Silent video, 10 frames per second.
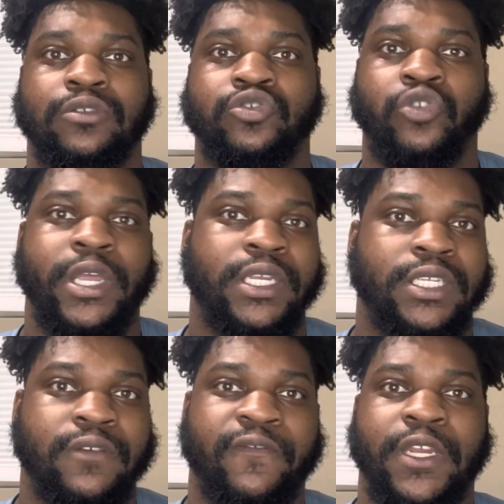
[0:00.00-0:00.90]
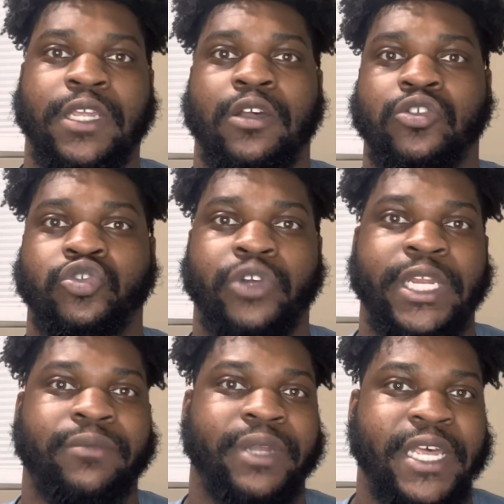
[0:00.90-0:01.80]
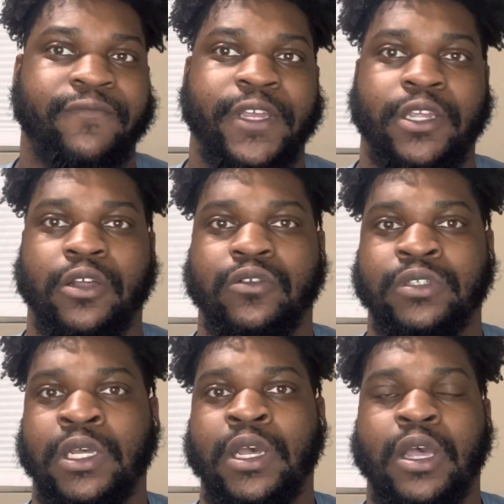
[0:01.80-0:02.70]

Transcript: trading tip videos, trading plan videos,